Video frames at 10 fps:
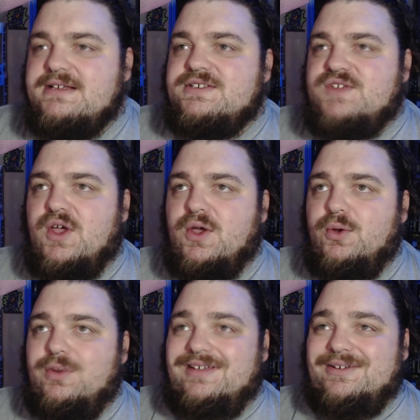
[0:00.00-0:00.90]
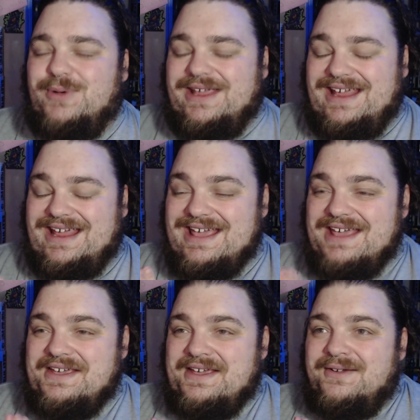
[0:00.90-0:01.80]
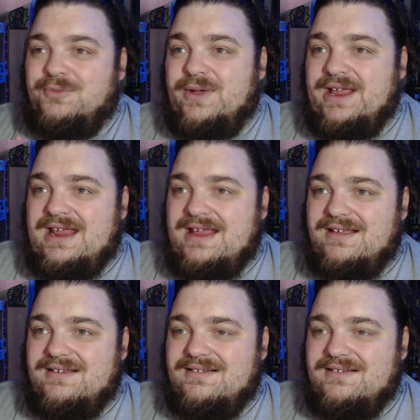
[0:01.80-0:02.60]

So we